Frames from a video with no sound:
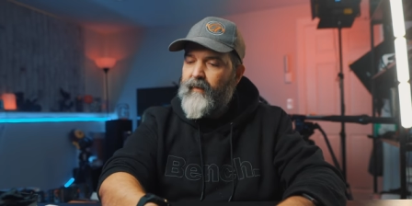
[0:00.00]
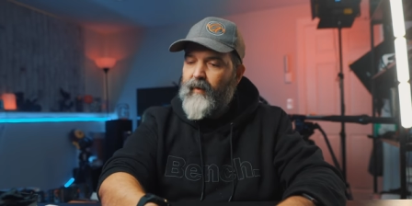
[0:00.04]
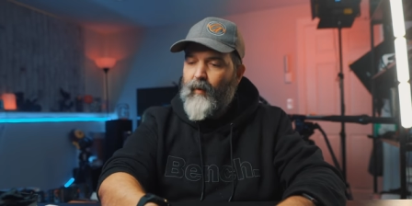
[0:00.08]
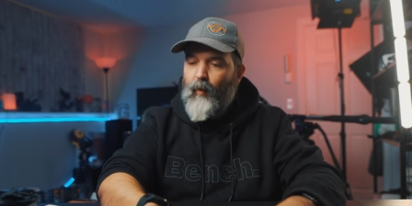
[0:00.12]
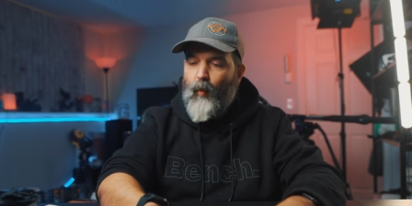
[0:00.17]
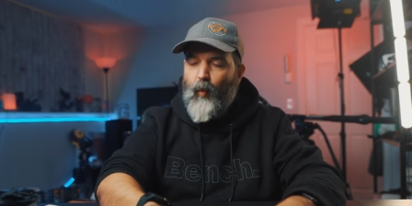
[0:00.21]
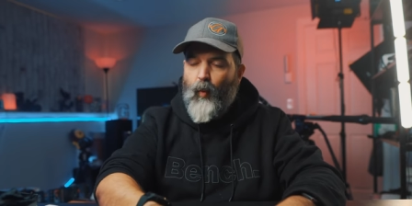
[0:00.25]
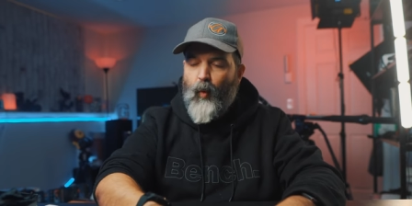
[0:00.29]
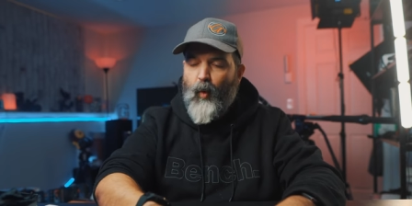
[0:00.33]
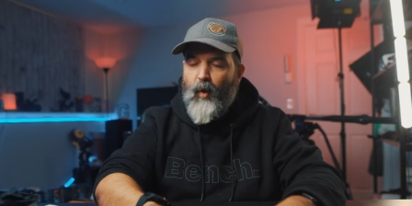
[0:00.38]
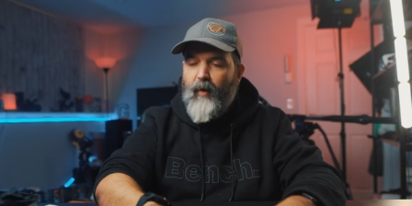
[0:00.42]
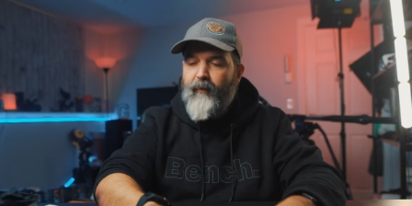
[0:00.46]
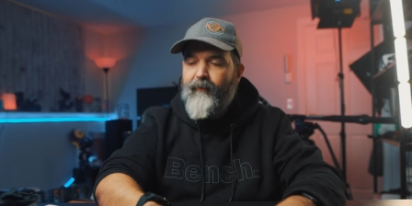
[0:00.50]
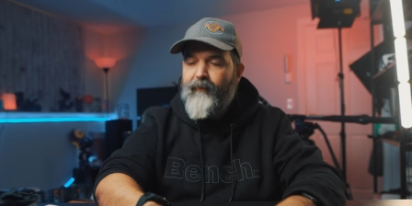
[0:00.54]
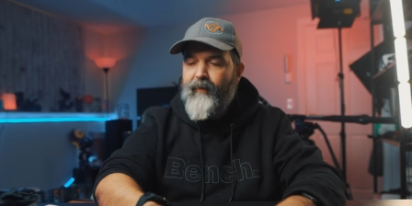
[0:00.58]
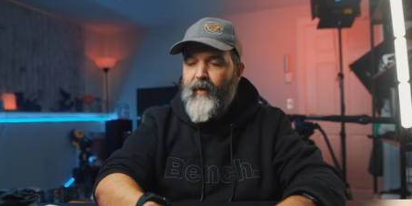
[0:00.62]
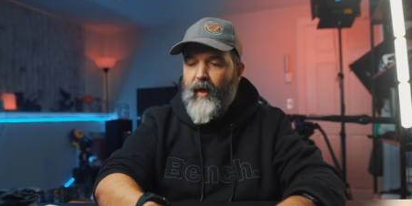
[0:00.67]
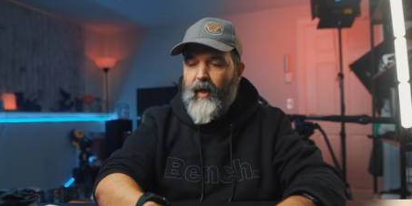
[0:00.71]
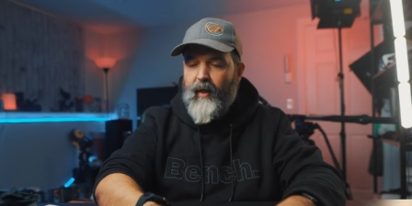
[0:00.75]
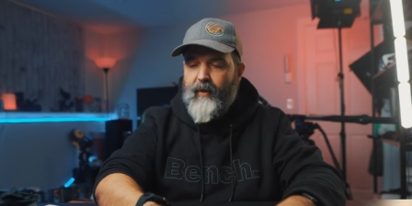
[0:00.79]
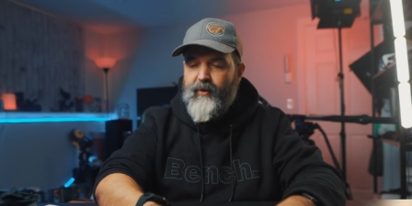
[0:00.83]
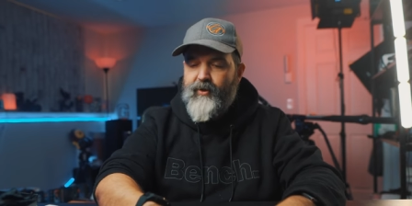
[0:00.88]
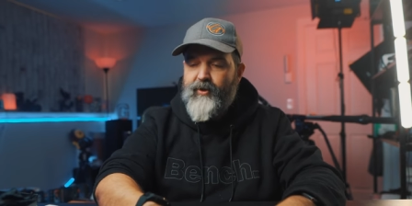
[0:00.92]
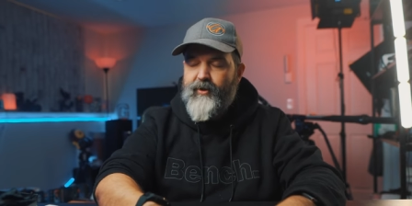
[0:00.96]
wolf
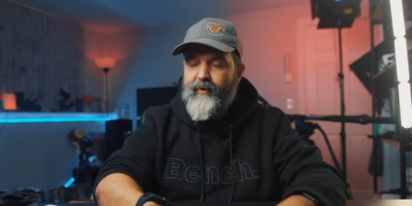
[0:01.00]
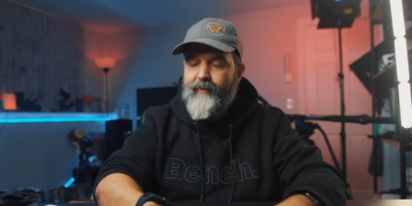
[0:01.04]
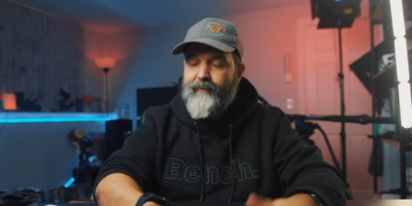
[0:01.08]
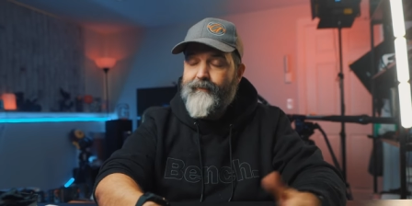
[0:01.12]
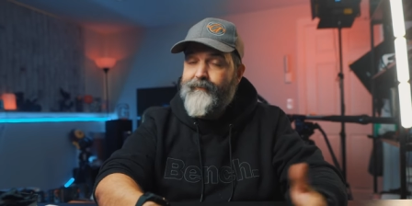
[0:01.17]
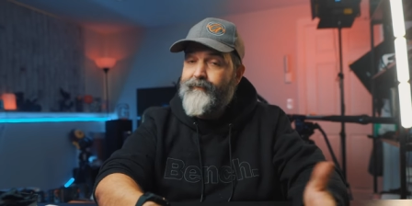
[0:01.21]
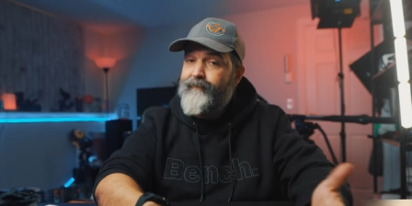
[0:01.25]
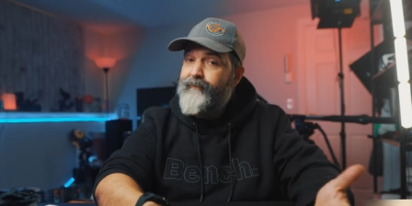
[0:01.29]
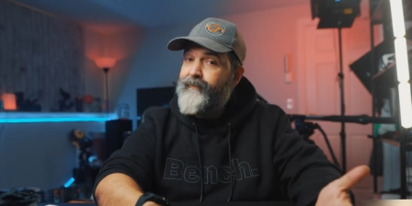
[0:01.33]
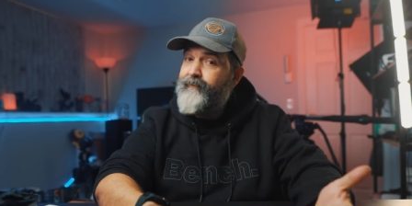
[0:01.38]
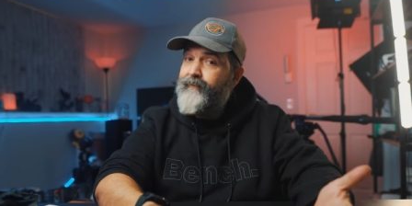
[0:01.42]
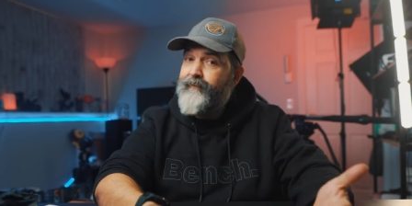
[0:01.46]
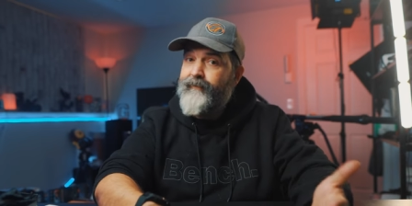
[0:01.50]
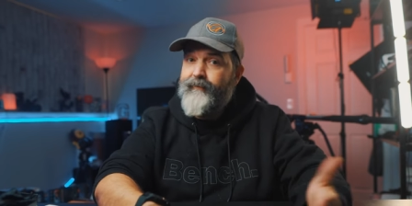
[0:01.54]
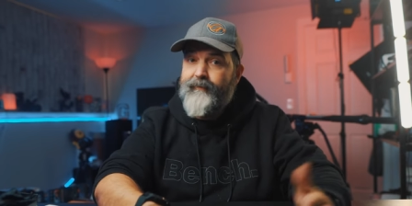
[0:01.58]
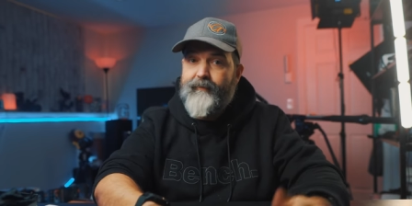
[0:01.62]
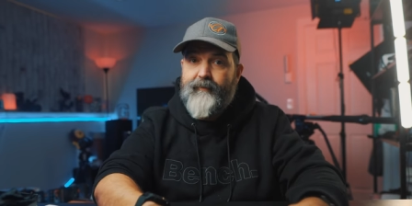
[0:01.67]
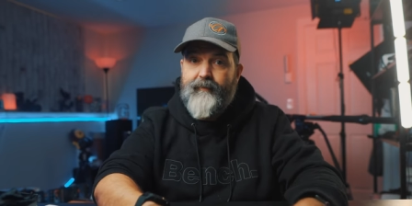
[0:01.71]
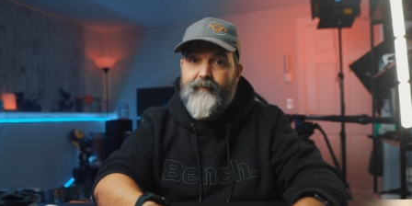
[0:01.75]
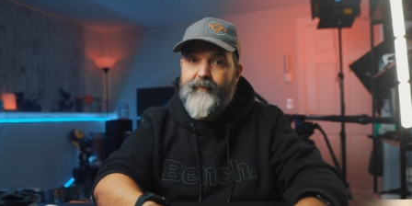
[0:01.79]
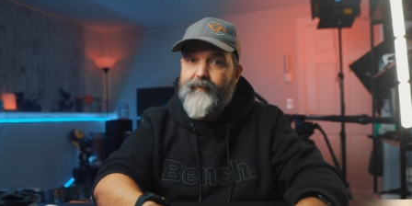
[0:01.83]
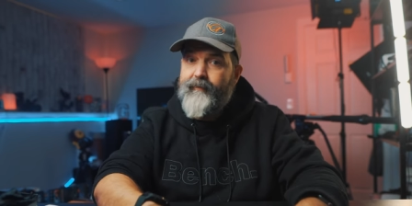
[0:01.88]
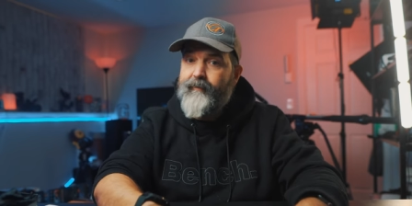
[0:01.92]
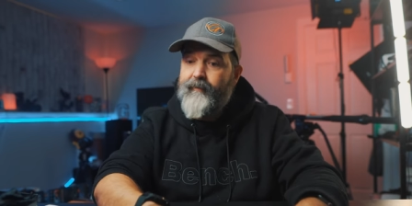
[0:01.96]
notch,
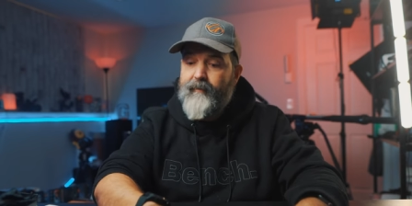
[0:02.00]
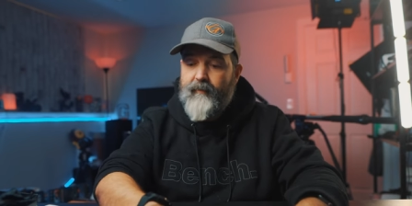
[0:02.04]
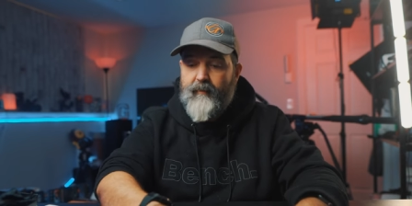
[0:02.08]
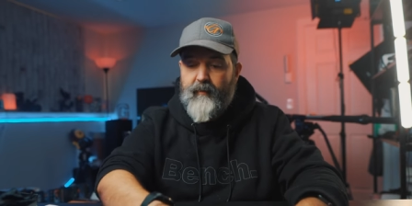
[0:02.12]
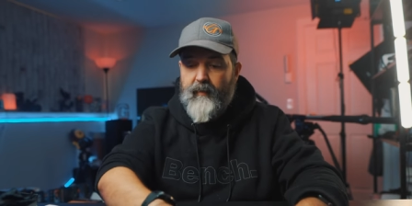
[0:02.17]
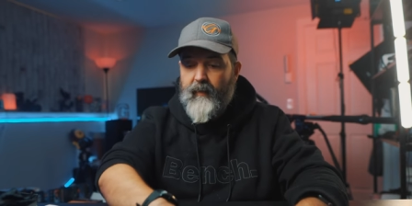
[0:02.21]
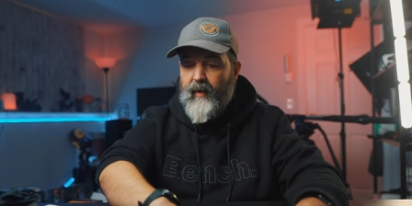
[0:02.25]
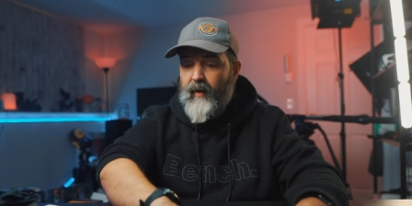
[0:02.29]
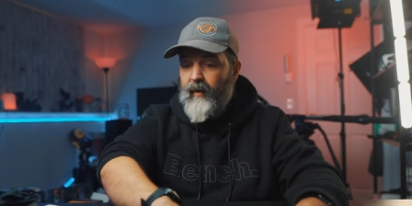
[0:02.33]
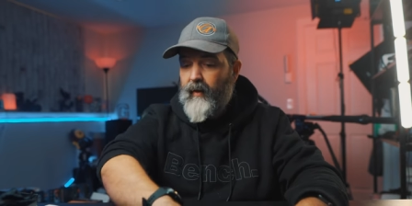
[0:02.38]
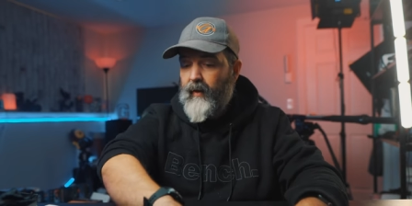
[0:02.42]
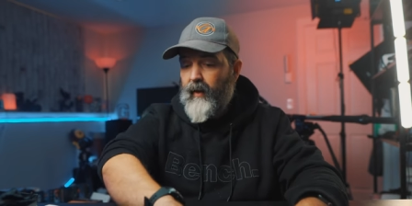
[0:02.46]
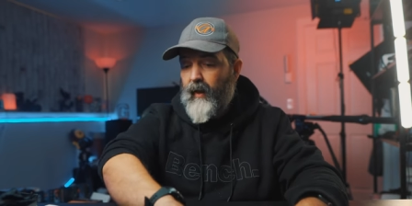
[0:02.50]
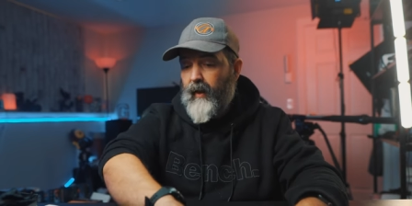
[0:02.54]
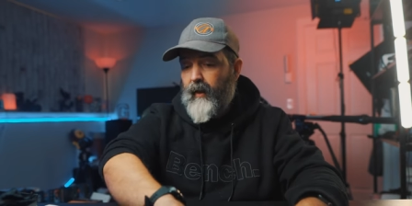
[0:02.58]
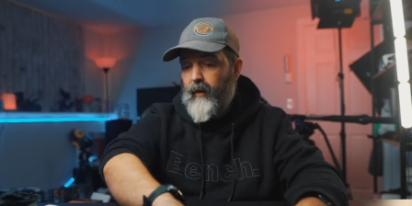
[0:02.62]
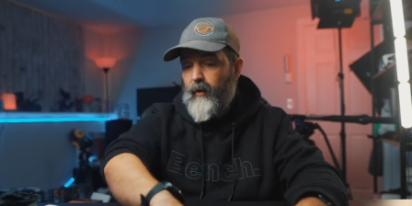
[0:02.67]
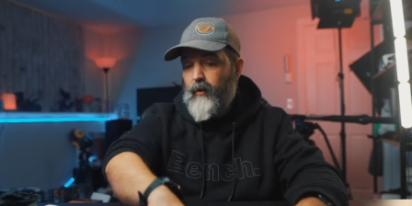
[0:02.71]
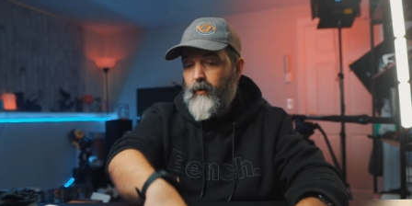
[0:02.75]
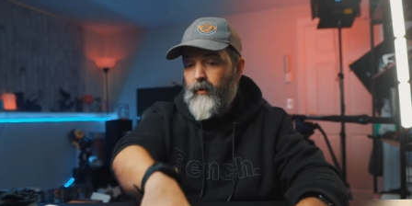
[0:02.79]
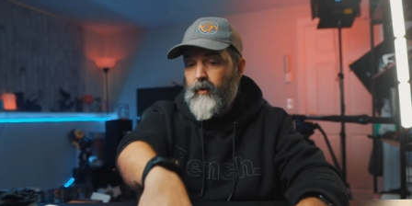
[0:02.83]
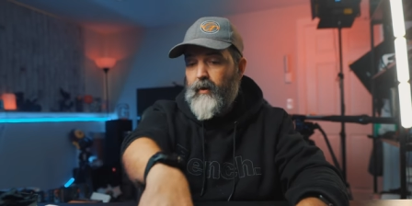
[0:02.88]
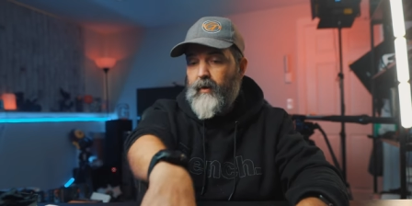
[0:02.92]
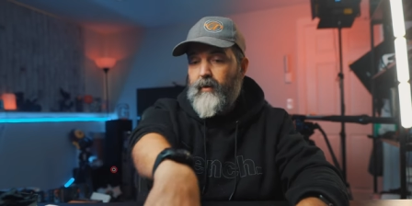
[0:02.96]
kind
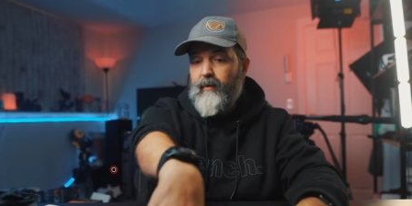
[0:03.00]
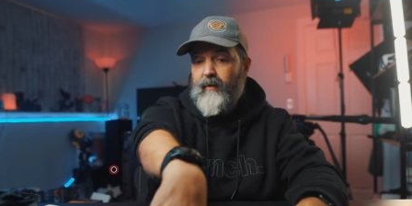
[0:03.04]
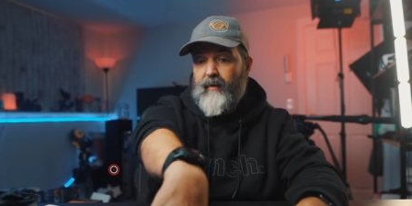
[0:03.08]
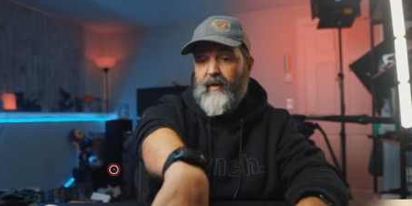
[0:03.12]
of cool.